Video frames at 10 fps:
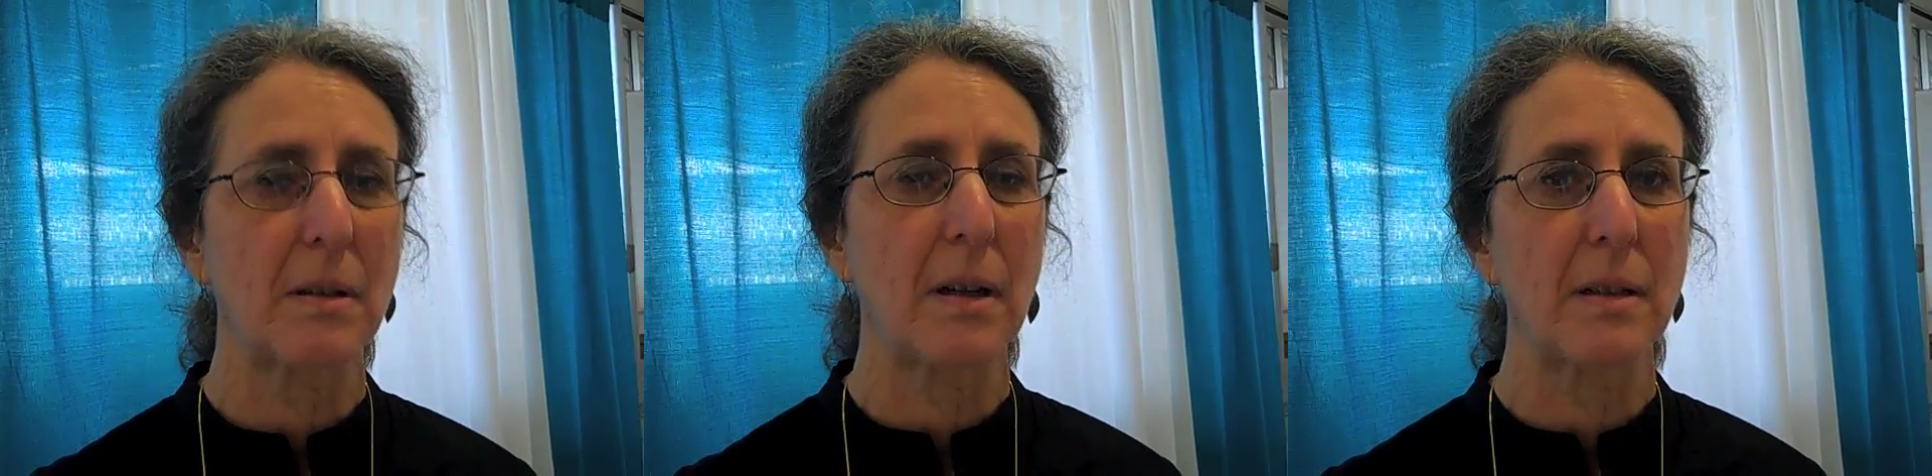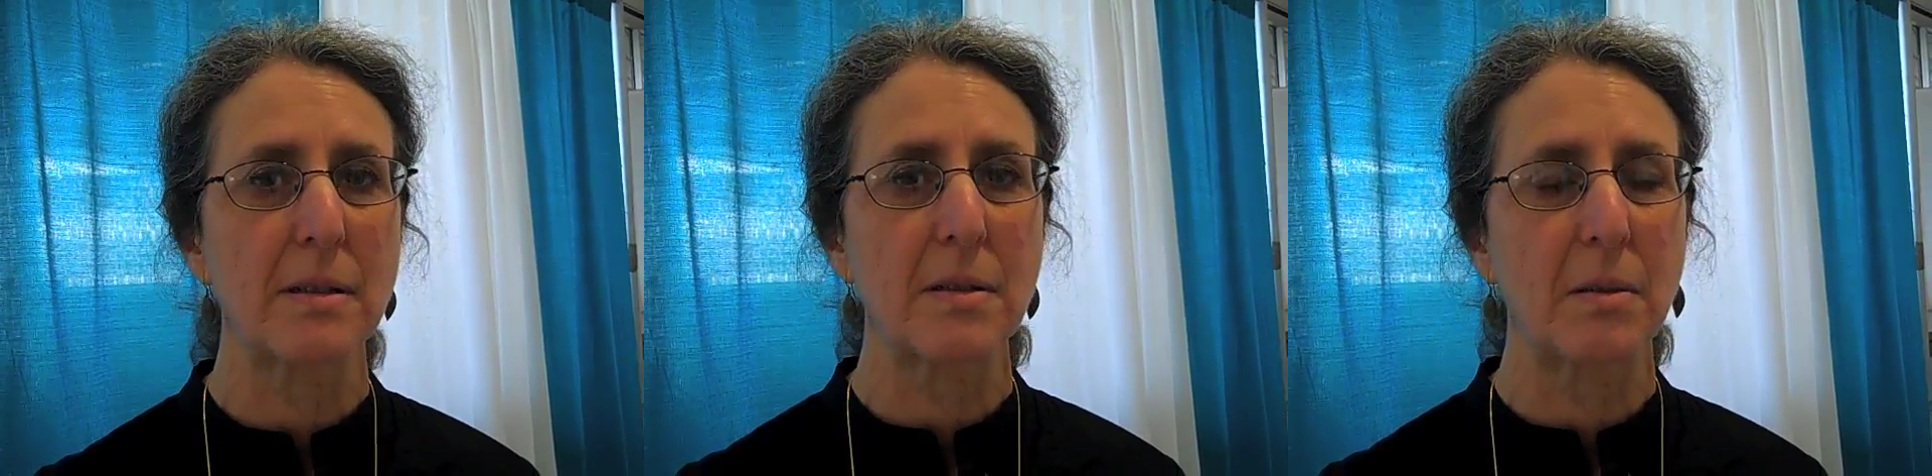
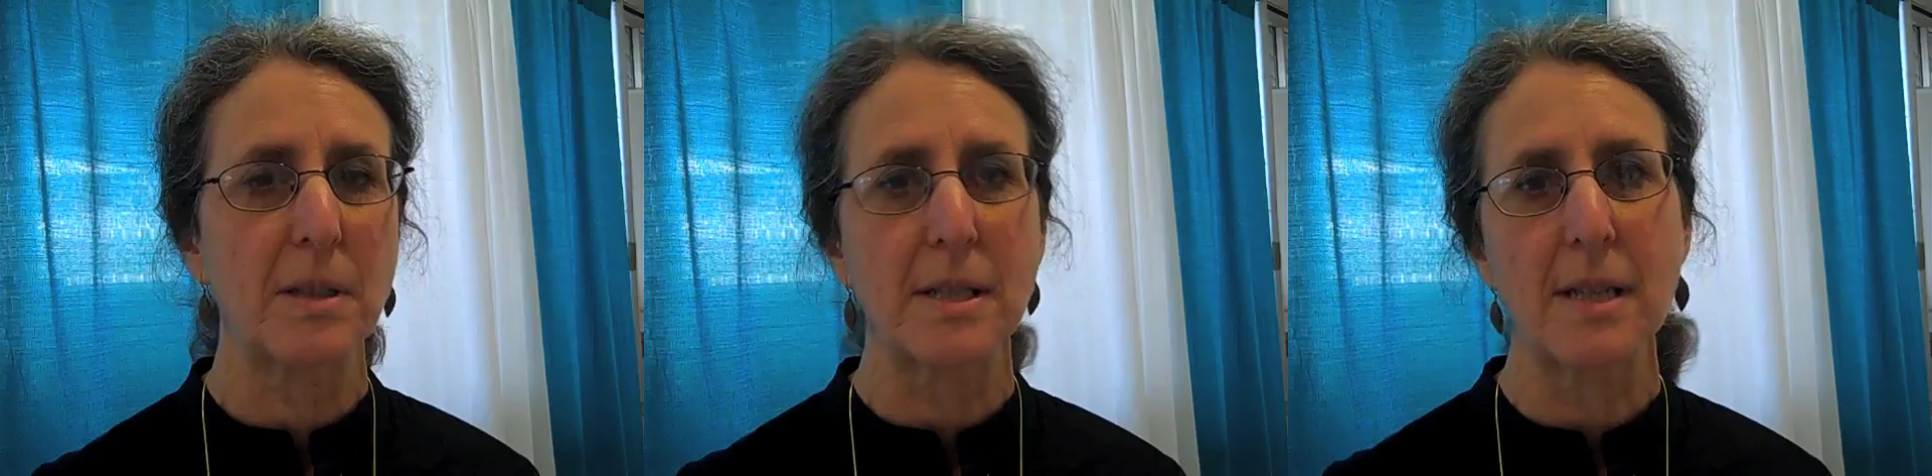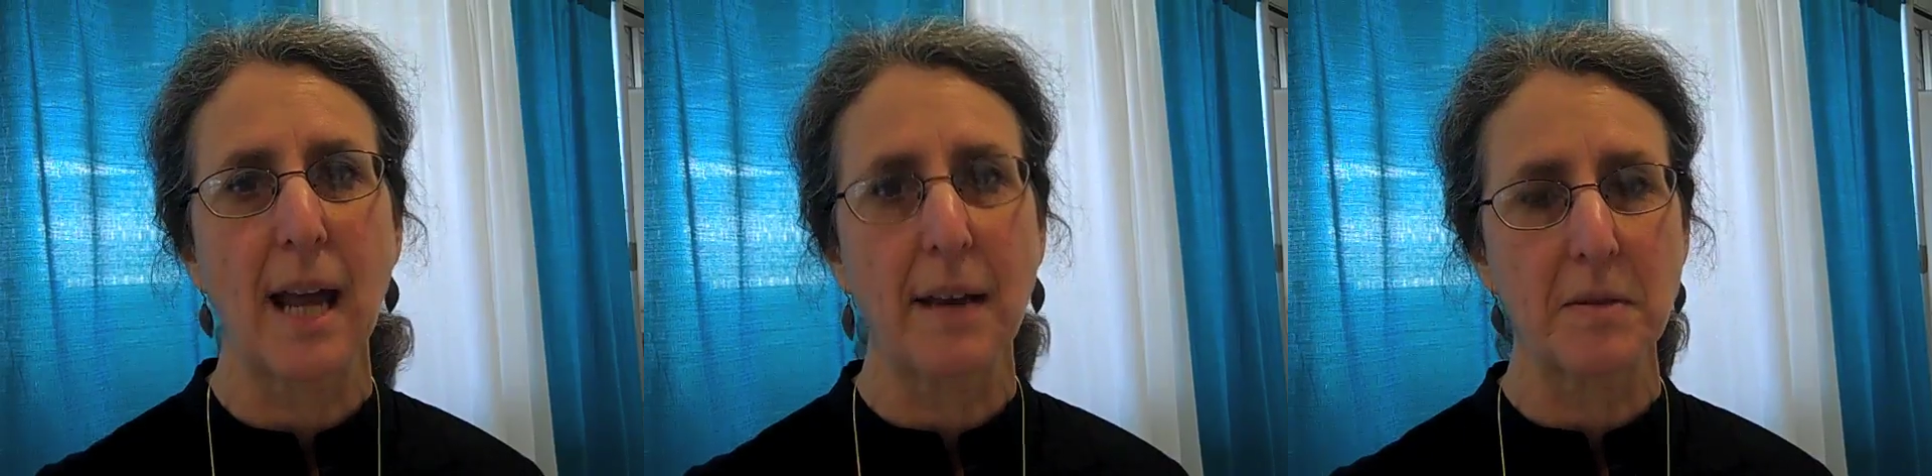uh, so it
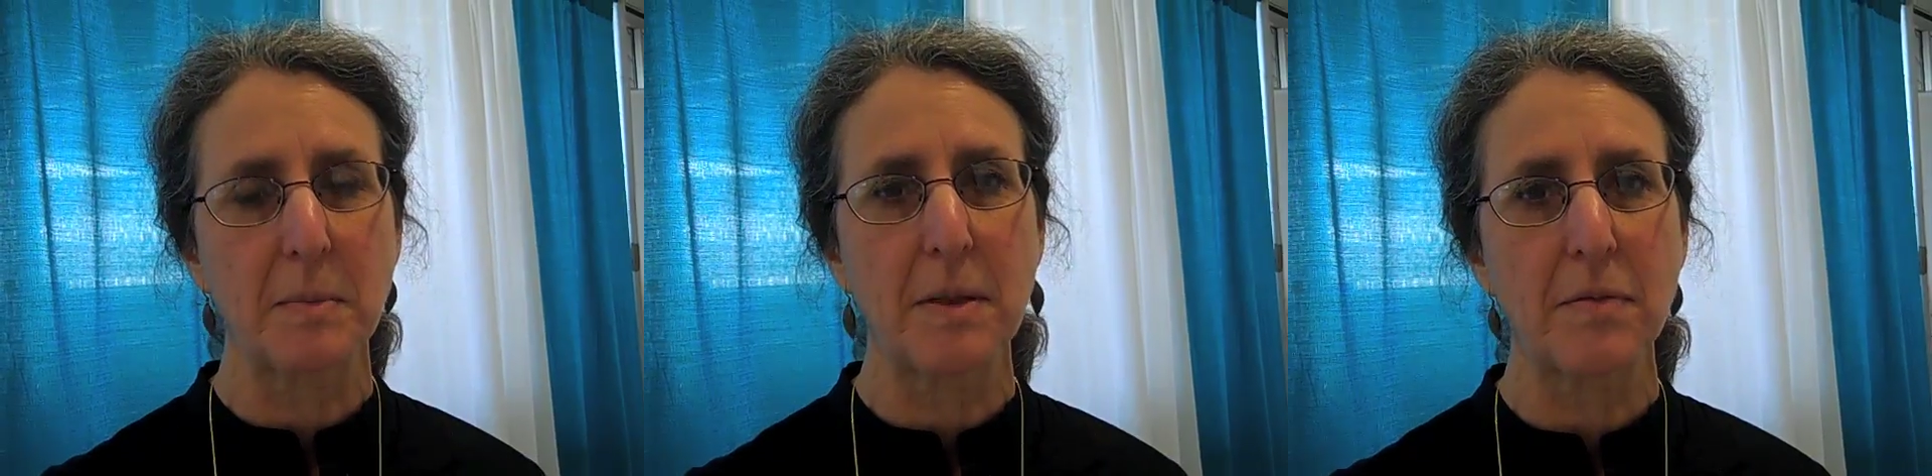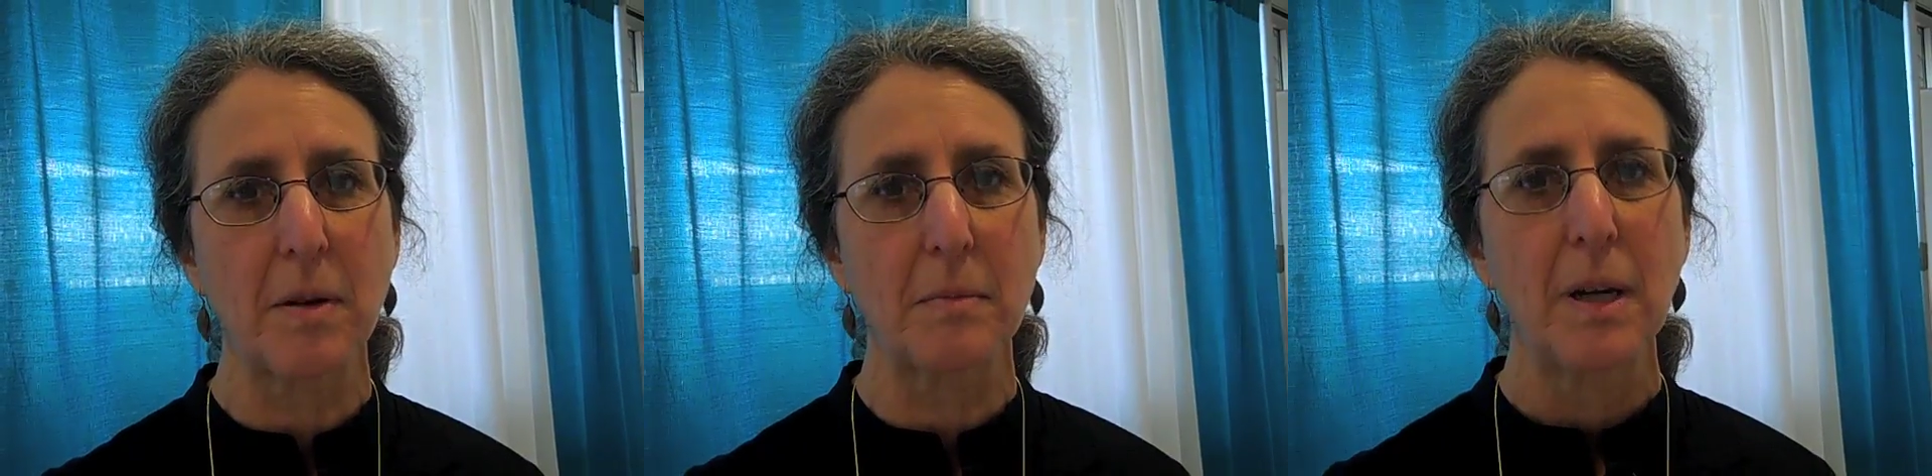doesn't have to be
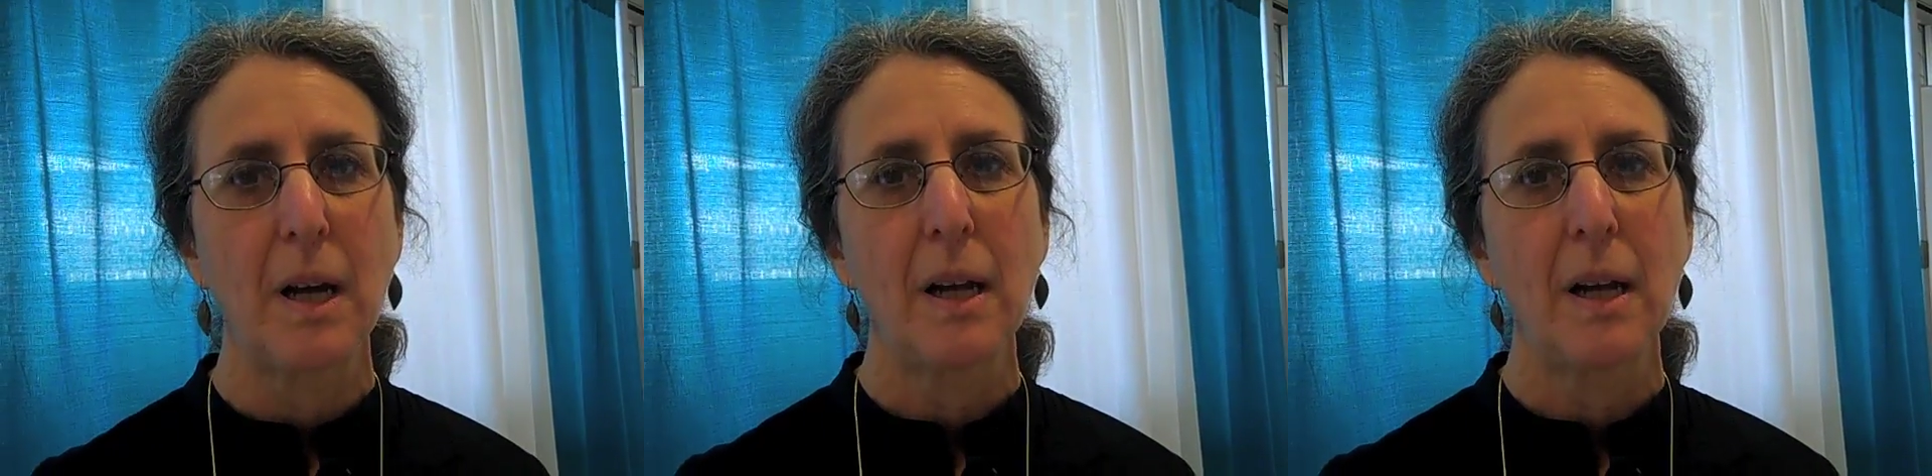from